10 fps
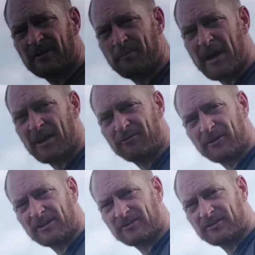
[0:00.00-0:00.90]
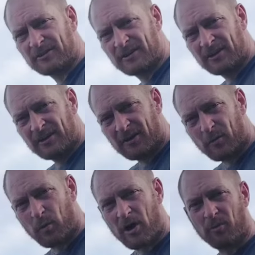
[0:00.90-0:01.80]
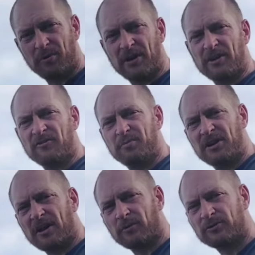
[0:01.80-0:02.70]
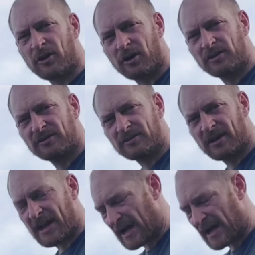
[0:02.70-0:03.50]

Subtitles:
the benefits and well-being of being outside and